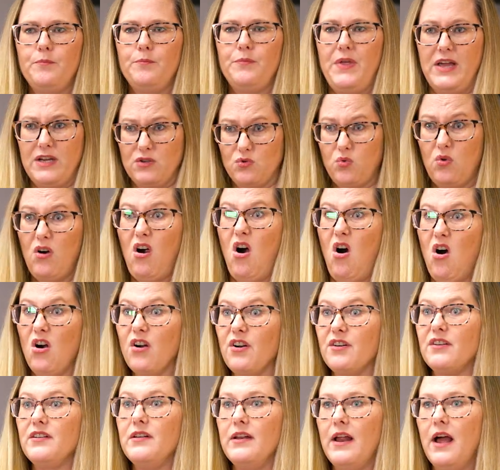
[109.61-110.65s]
things were
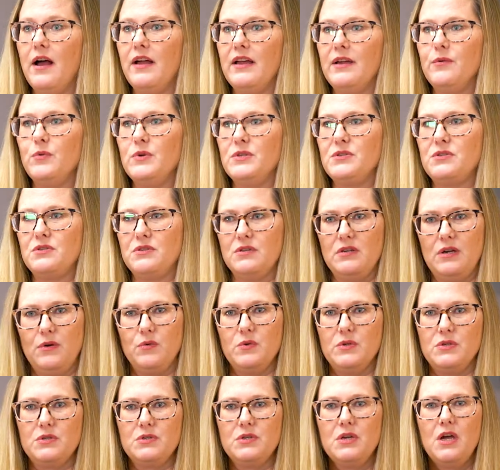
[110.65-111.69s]
hard. It was
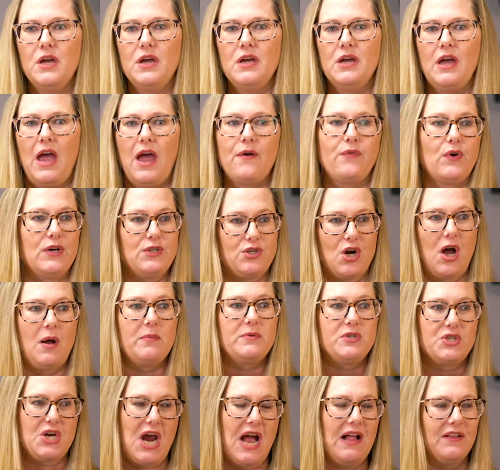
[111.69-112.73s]
every
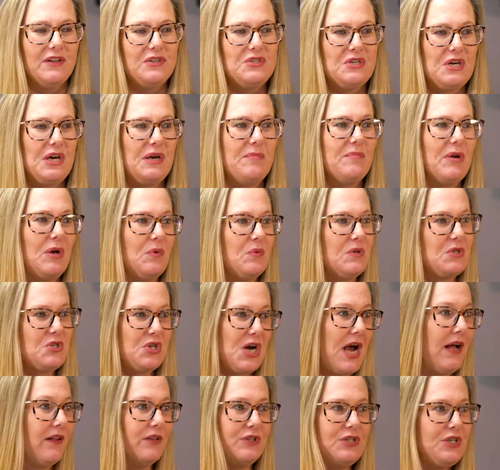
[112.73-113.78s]
job's challenging, but it was
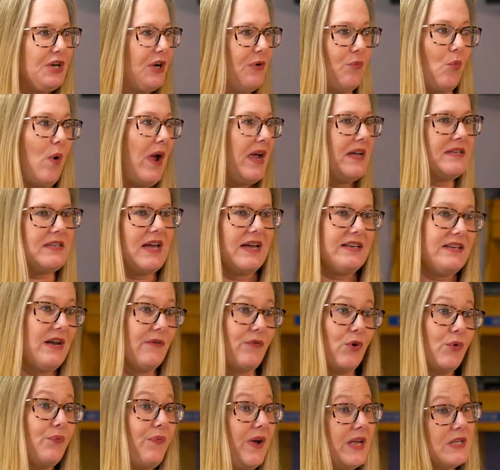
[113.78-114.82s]
challenging in ways I'd
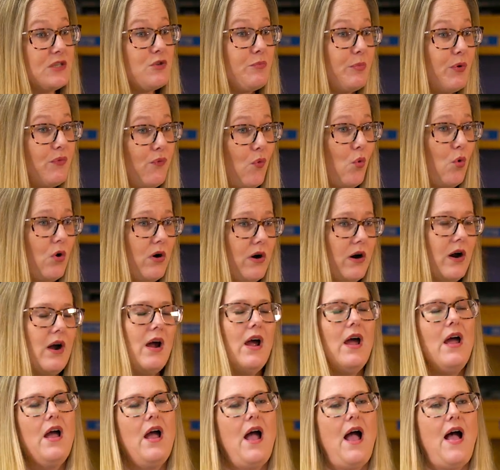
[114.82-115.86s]
never faced before.
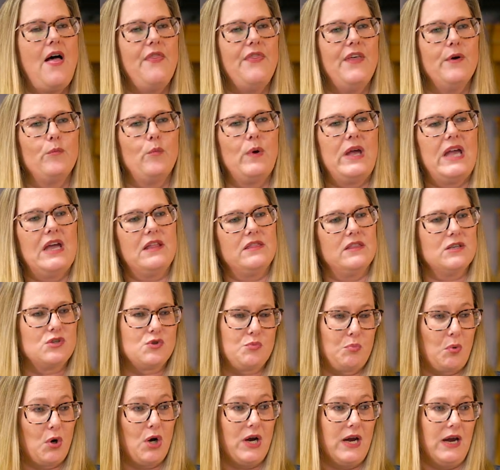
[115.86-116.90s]
And then we hit the
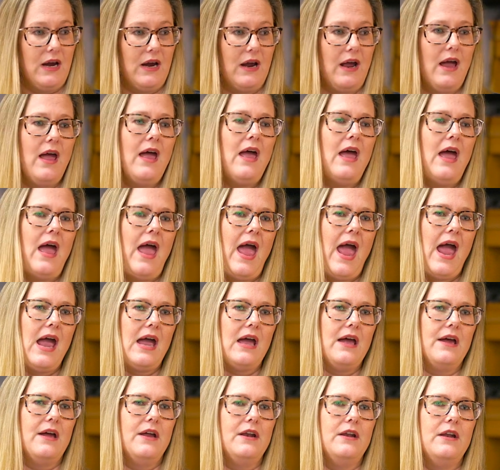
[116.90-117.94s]
spring,
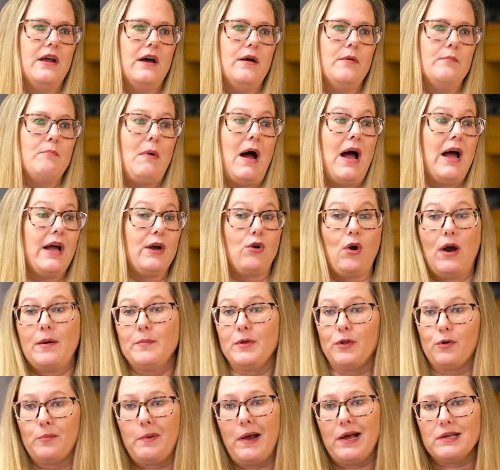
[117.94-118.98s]
and my
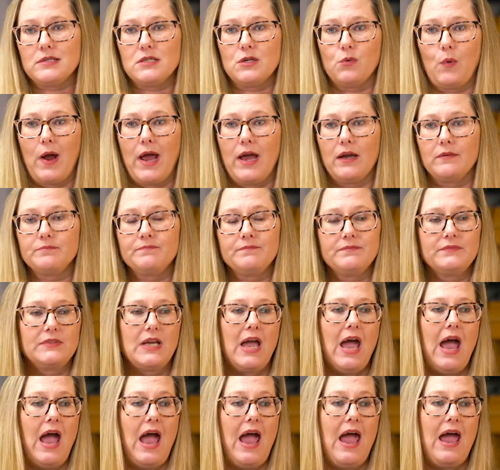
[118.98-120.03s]
grandmother passed away,
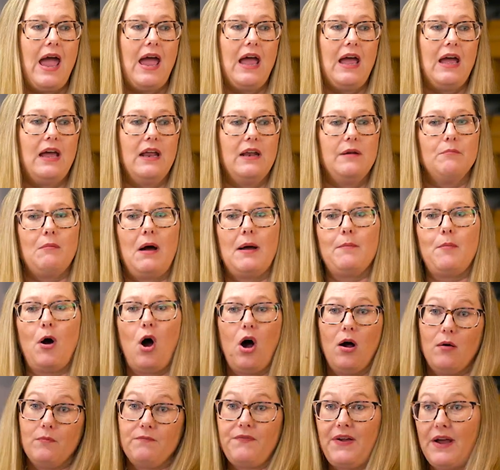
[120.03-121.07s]
and my
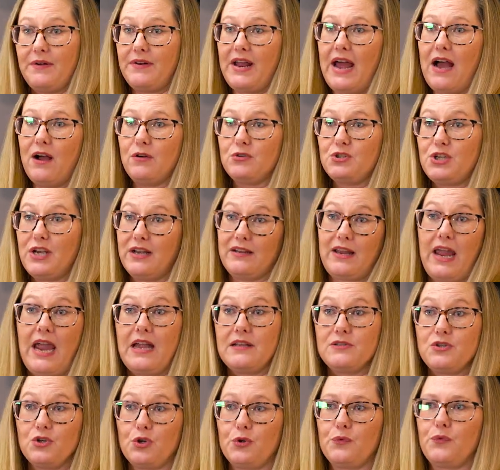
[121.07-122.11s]
mom found out she had
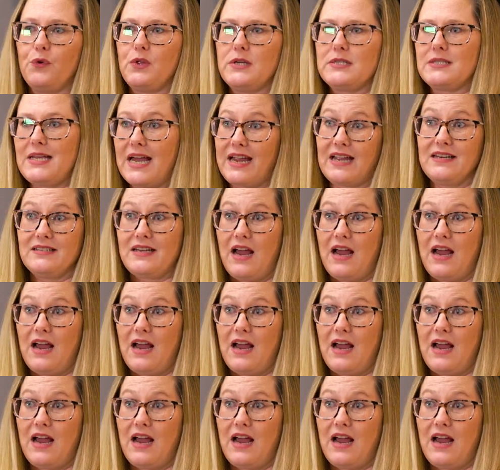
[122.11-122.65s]
cancer for the second